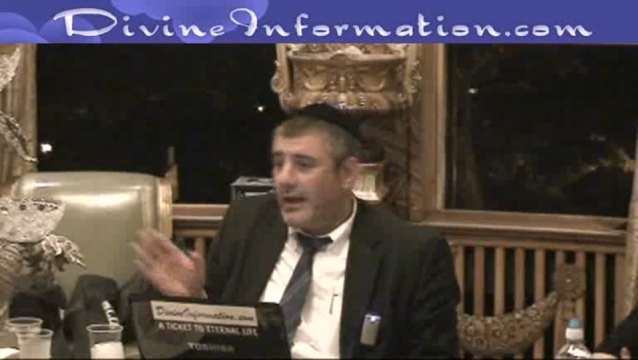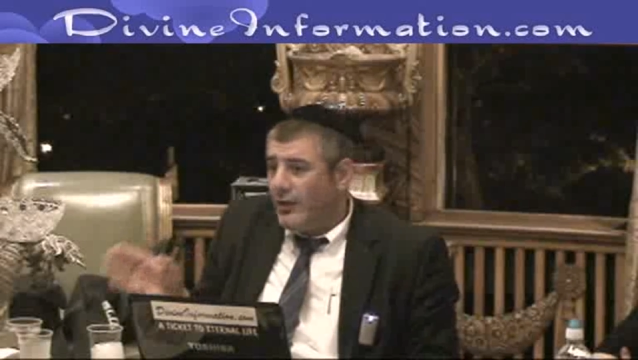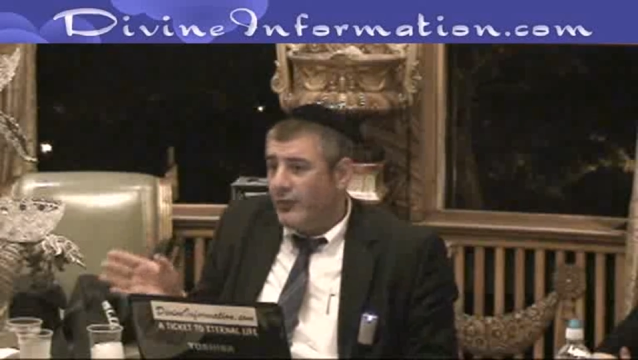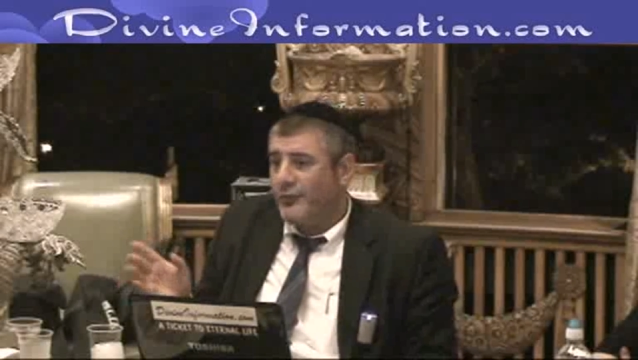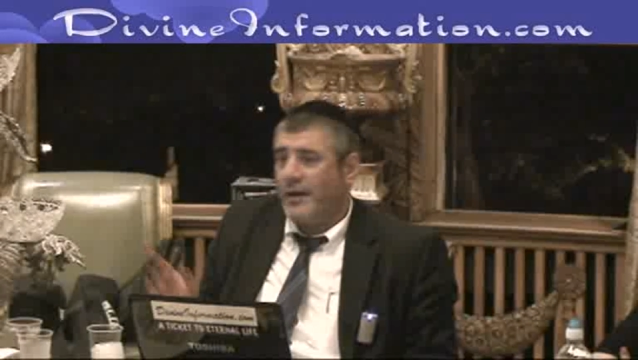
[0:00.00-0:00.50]
I
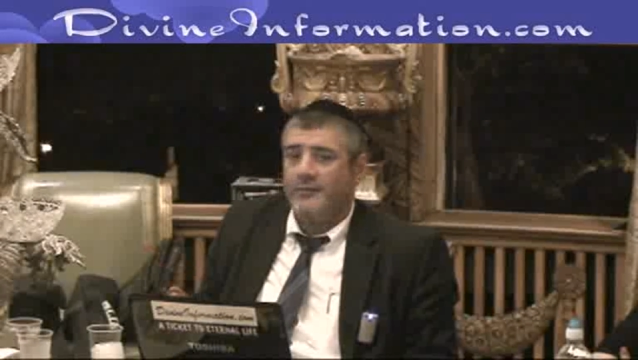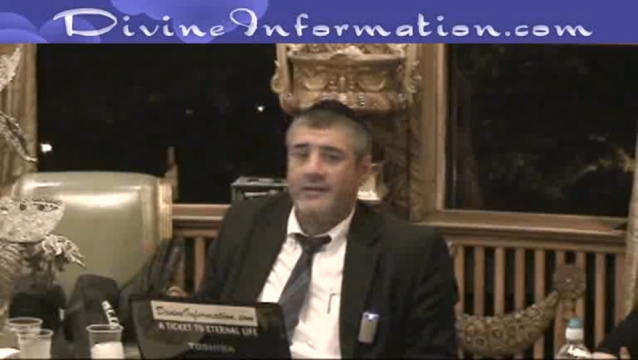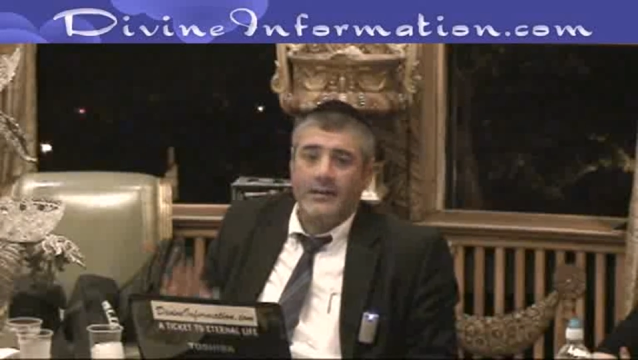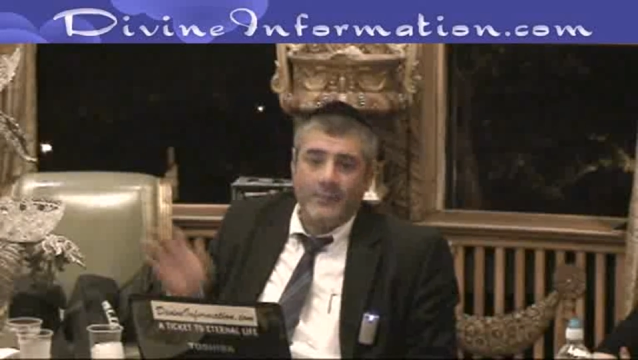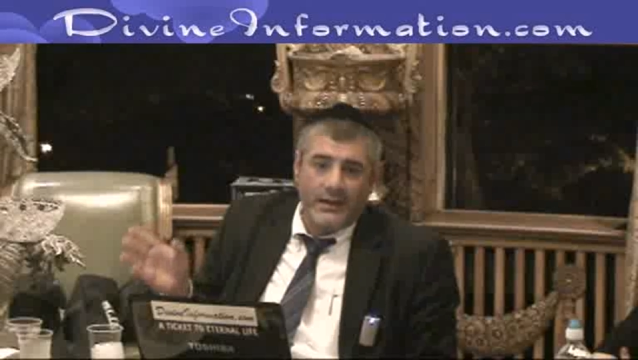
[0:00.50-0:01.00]
lost
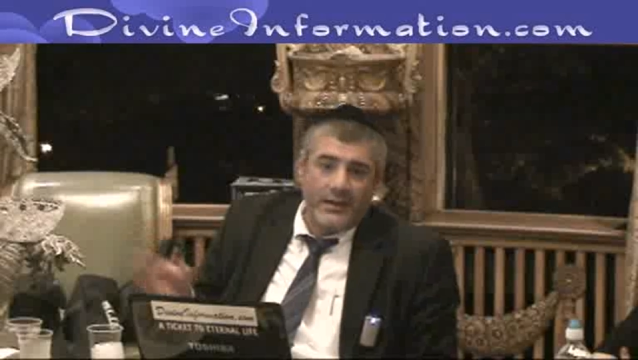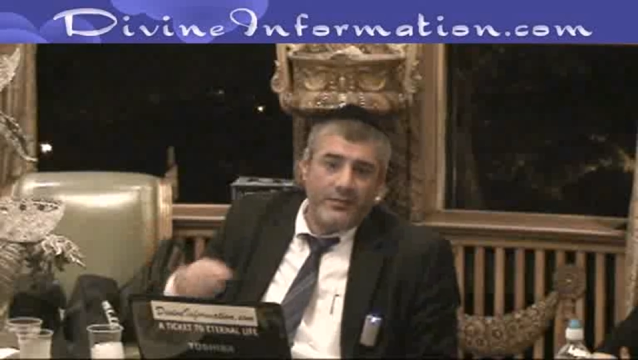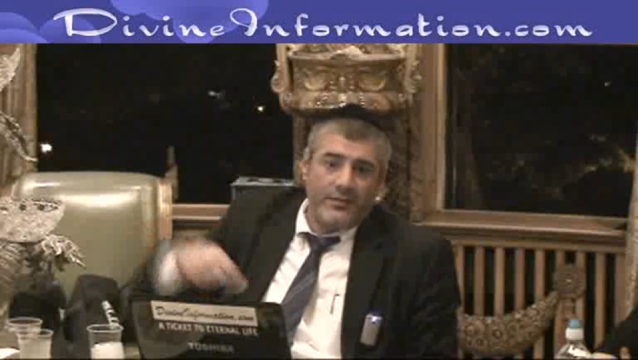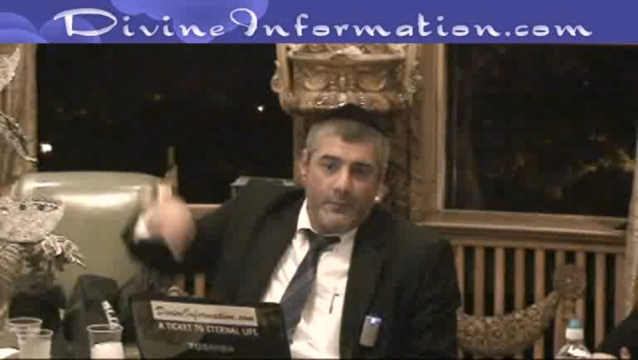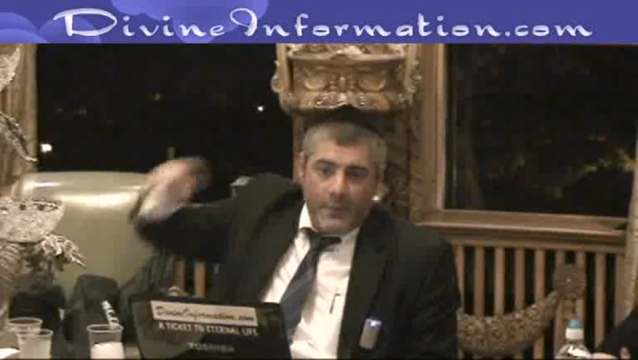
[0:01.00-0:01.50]
5-10
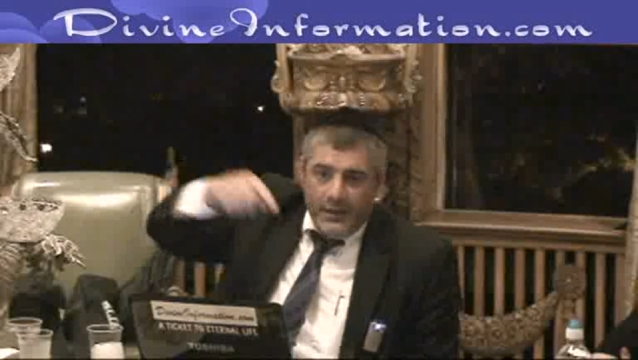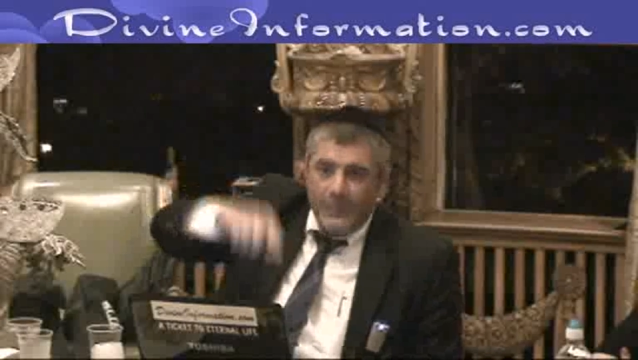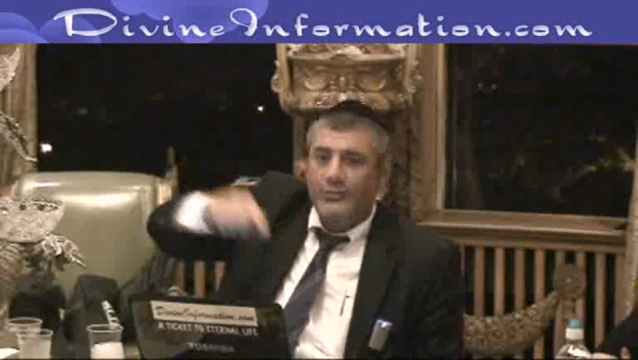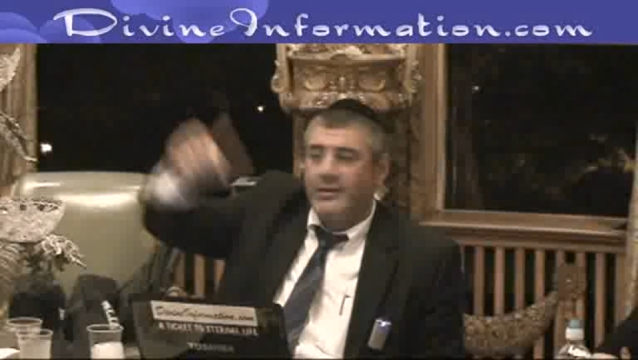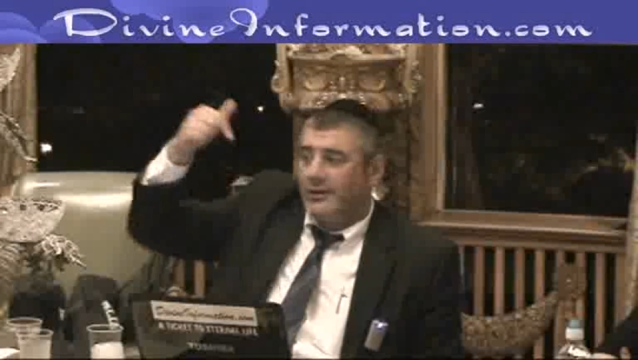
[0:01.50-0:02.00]
minutes. I make
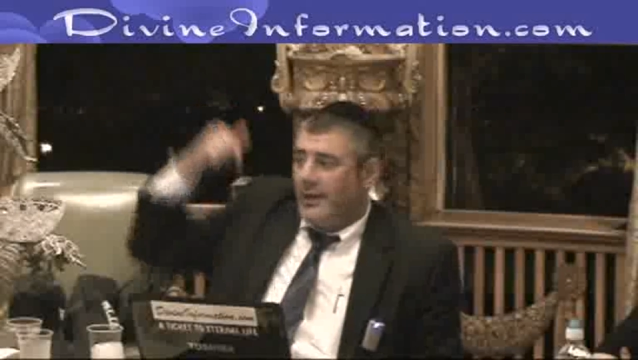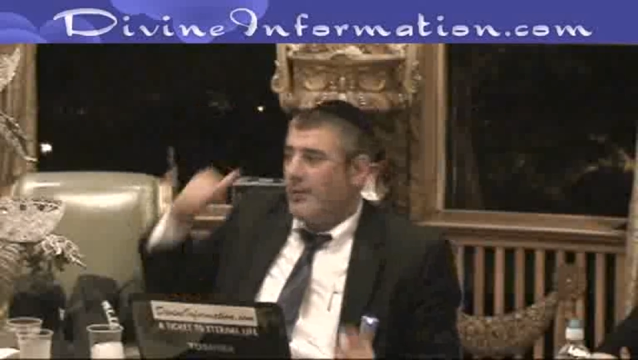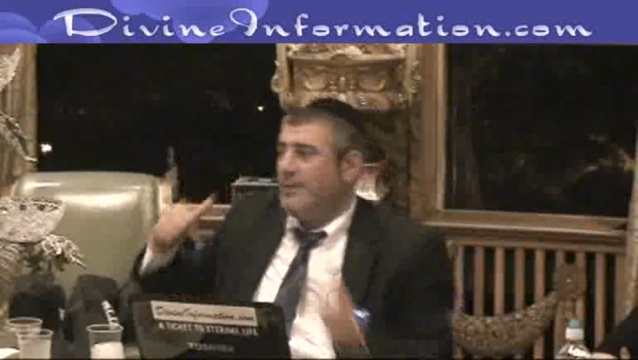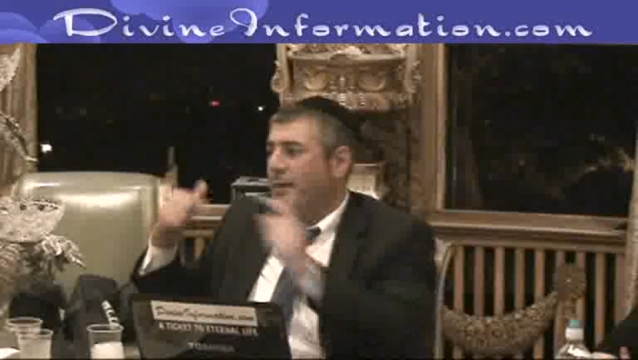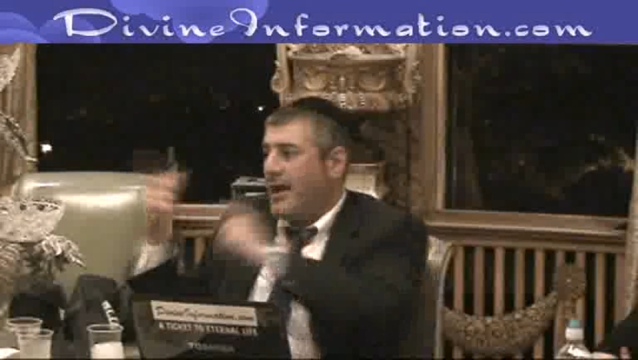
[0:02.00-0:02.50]
a U-turn, I
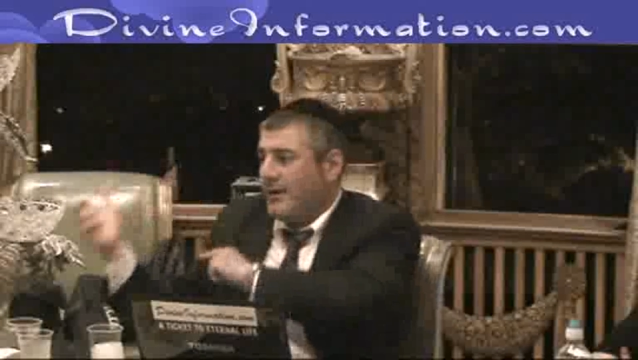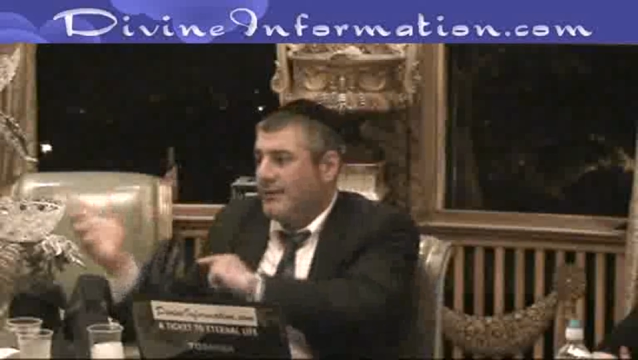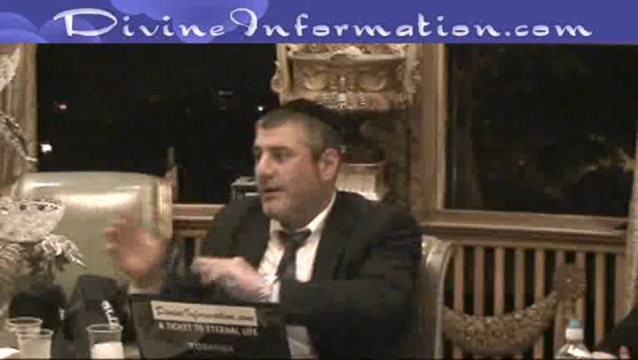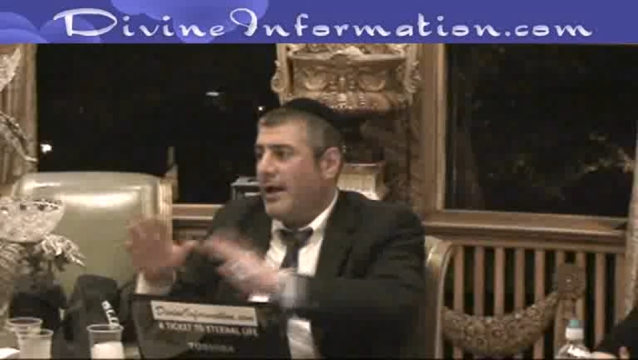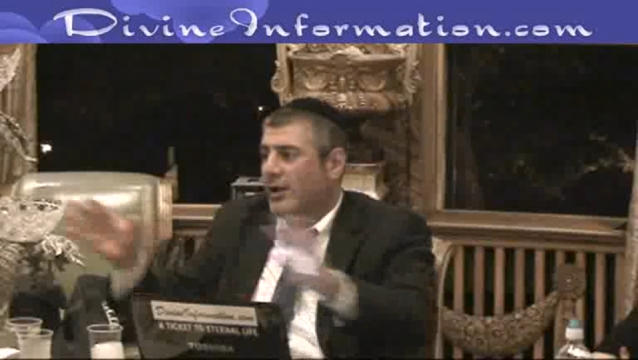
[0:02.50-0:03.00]
went
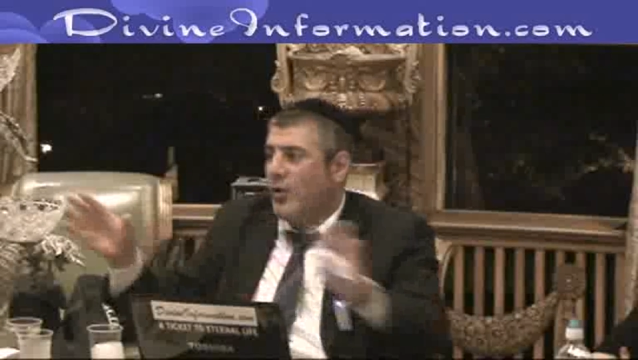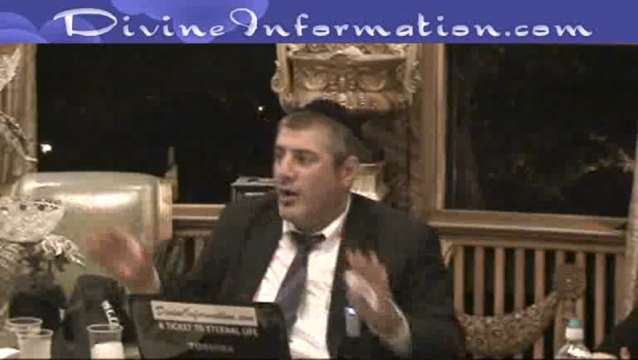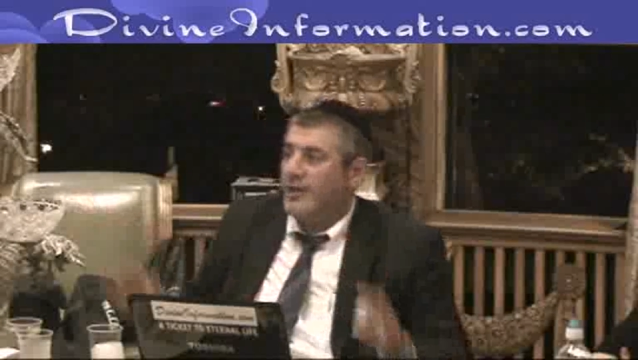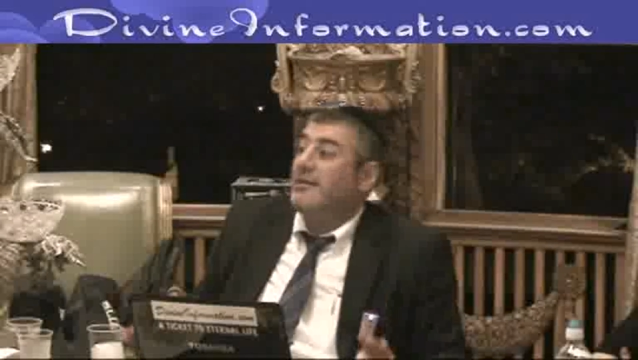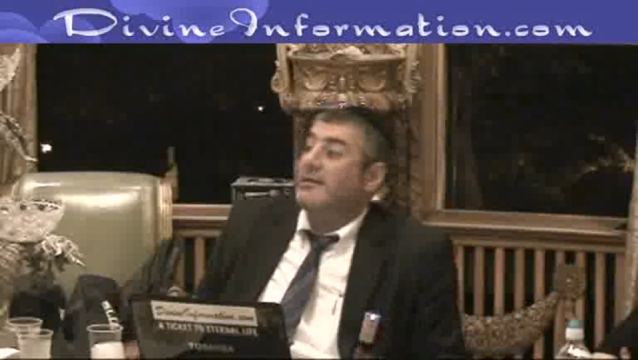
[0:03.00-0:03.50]
back, I
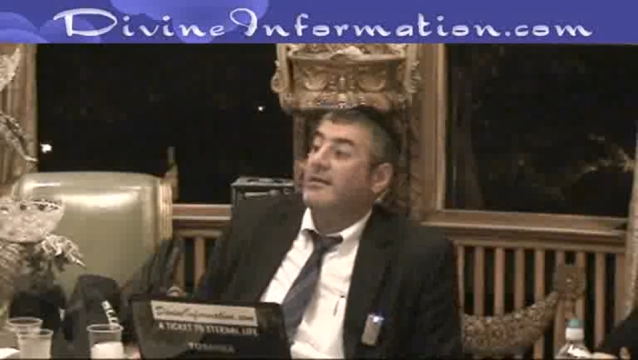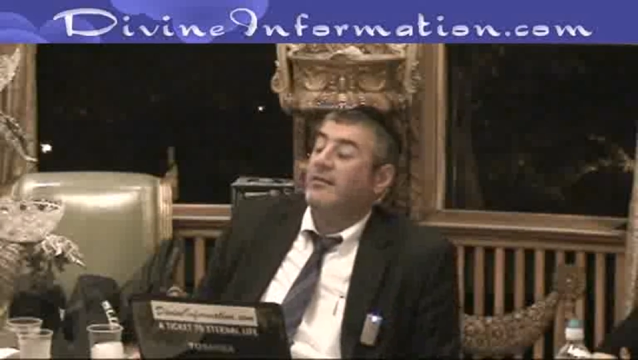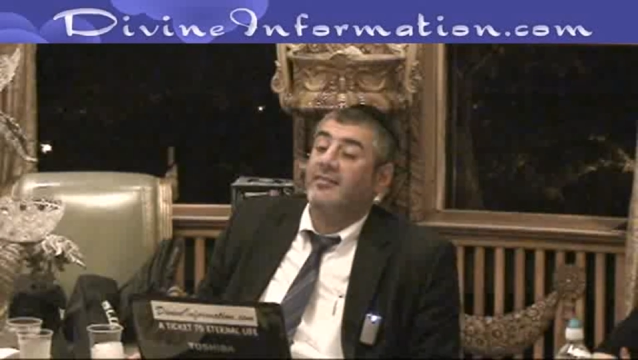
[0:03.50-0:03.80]
corrected it.